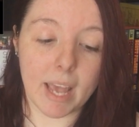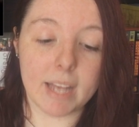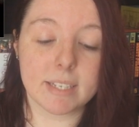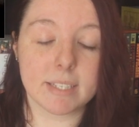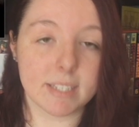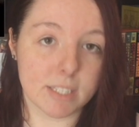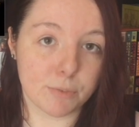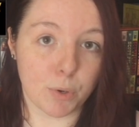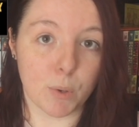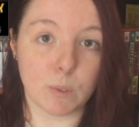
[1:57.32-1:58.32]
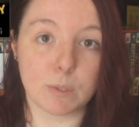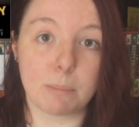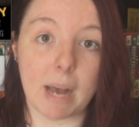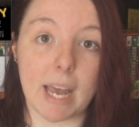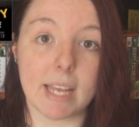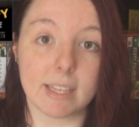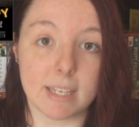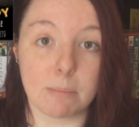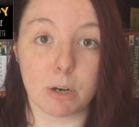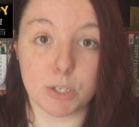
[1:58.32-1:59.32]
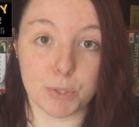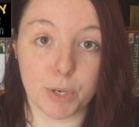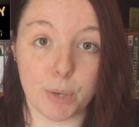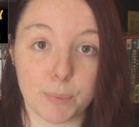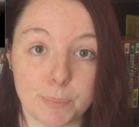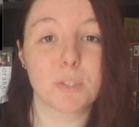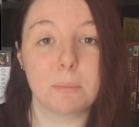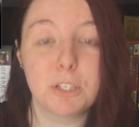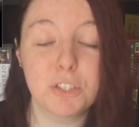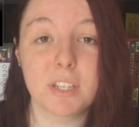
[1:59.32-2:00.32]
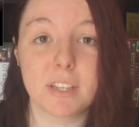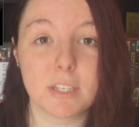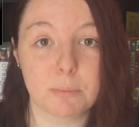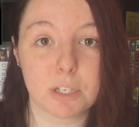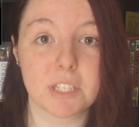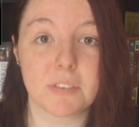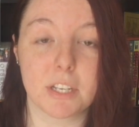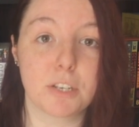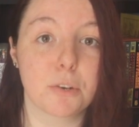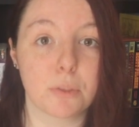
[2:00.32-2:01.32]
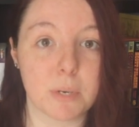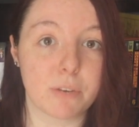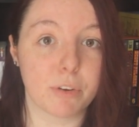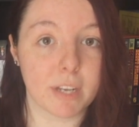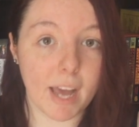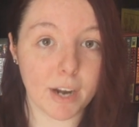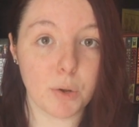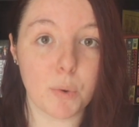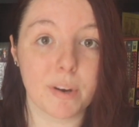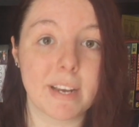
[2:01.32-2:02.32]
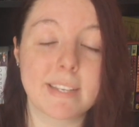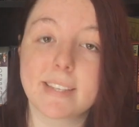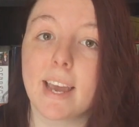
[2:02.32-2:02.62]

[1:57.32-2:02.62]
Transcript: and Six of Crows by Leigh Bardugo. So I mentioned that these books fell under three different categories